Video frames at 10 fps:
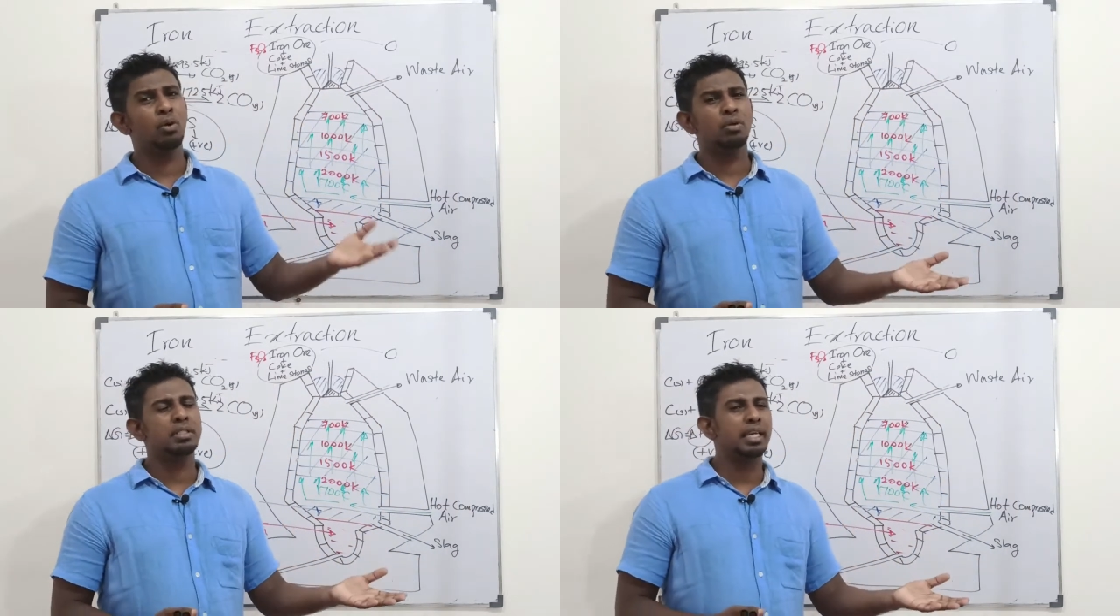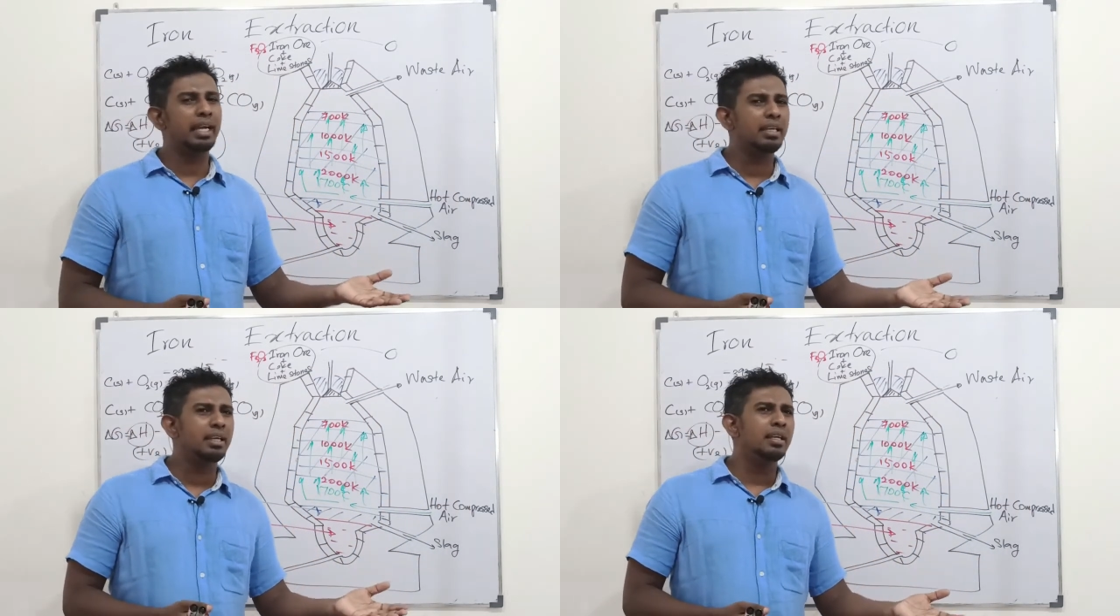
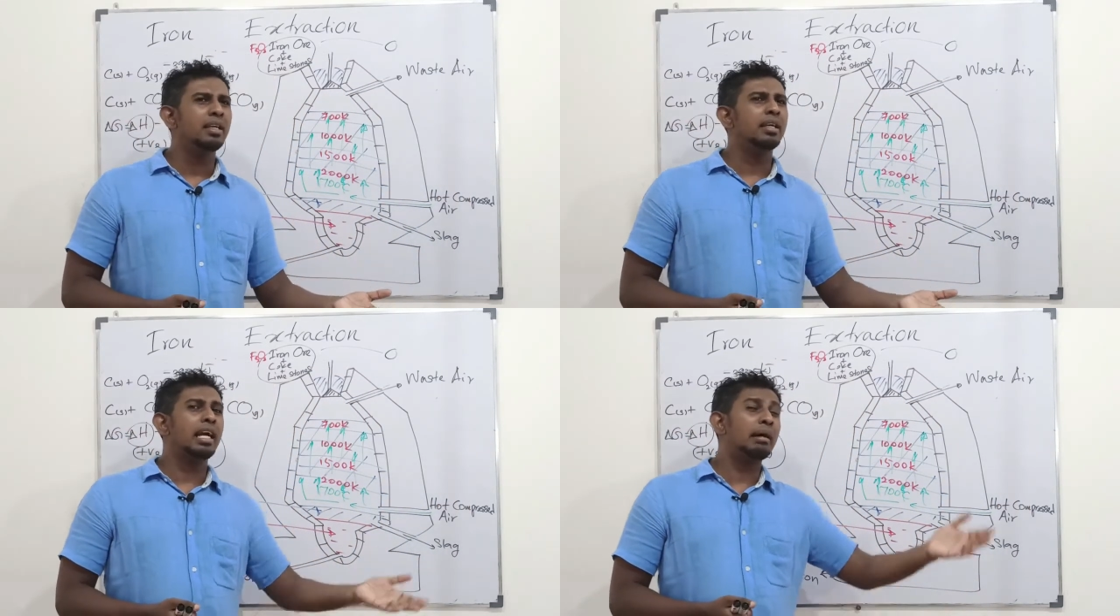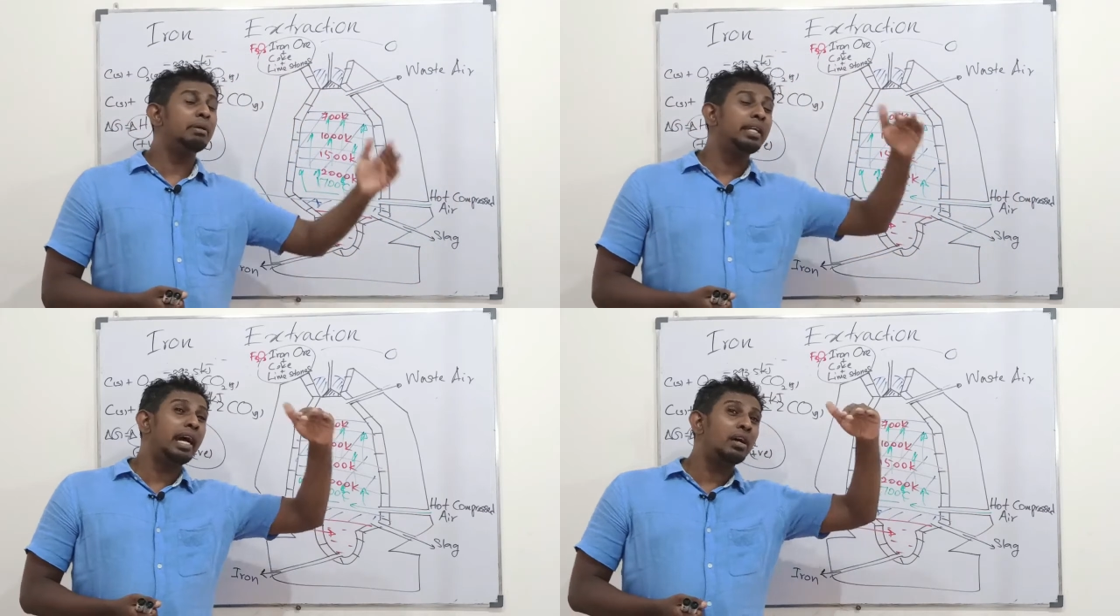monoxide,
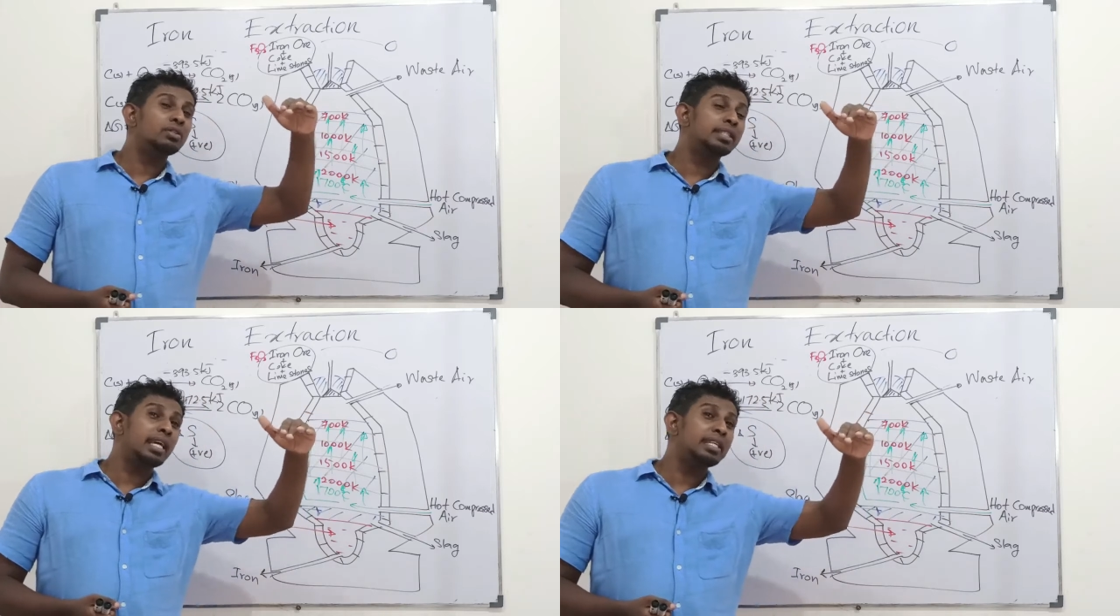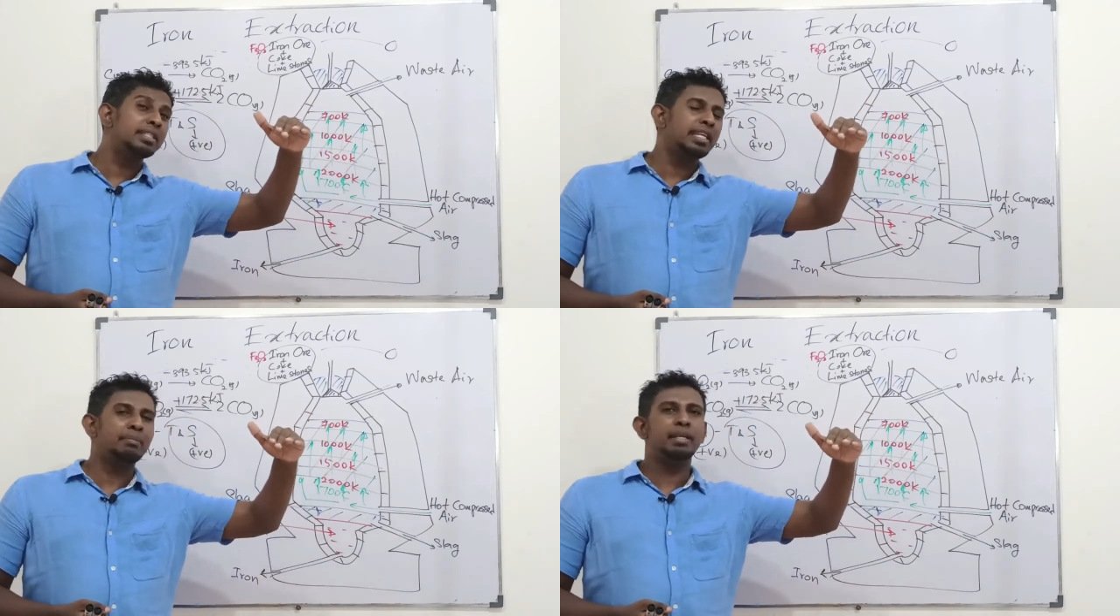carbon dioxide
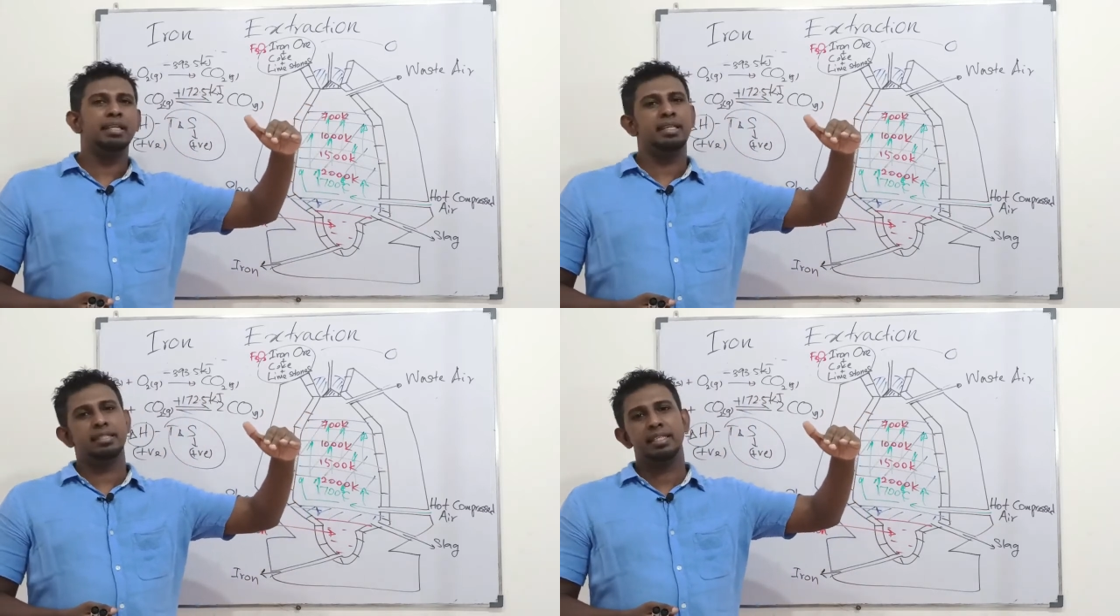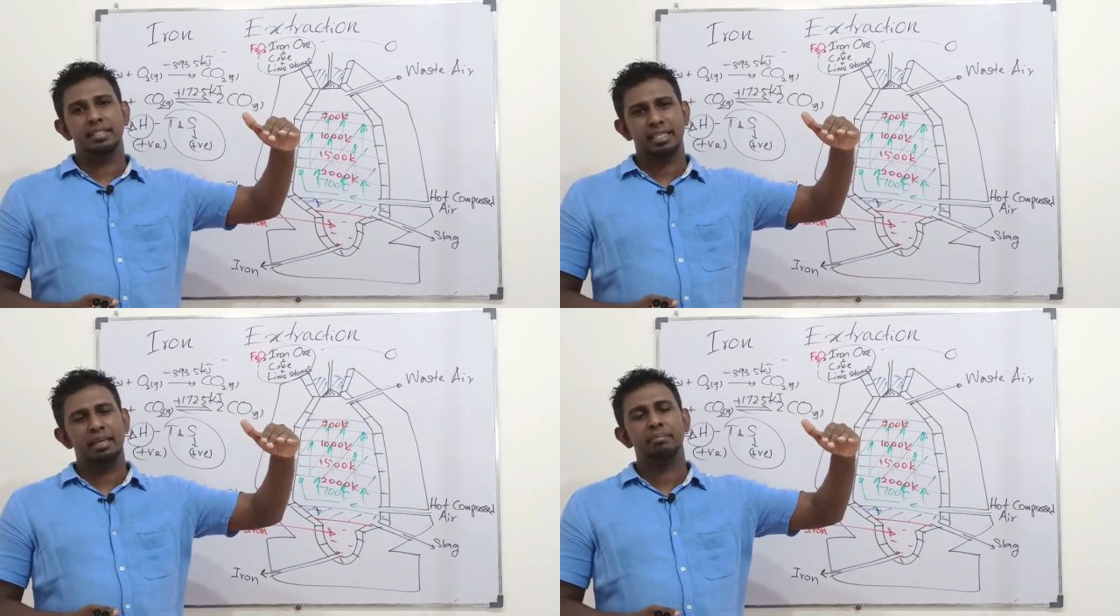stability is the
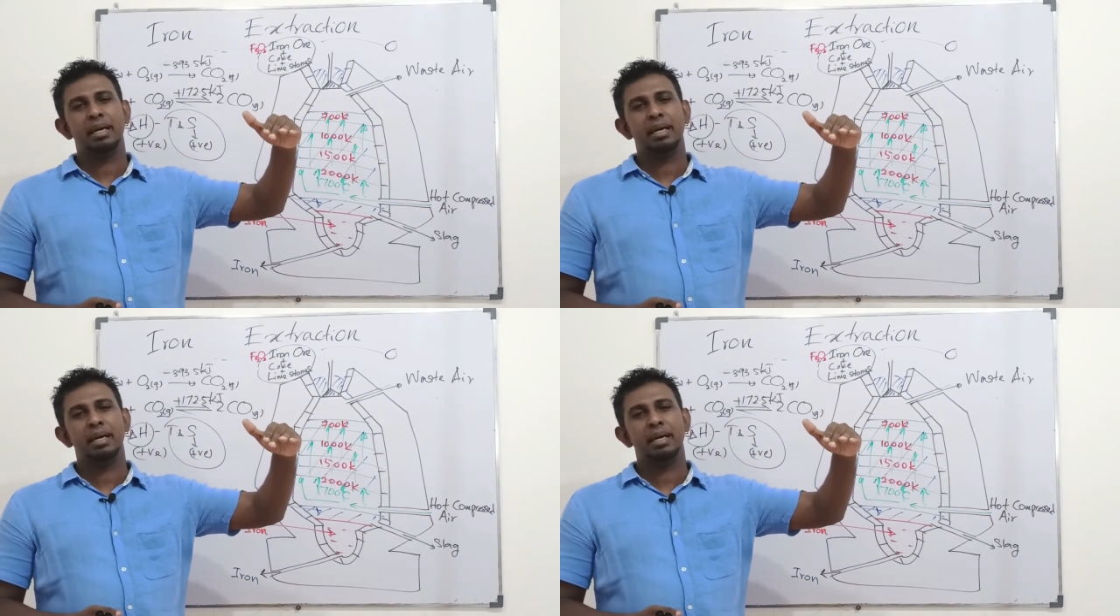same,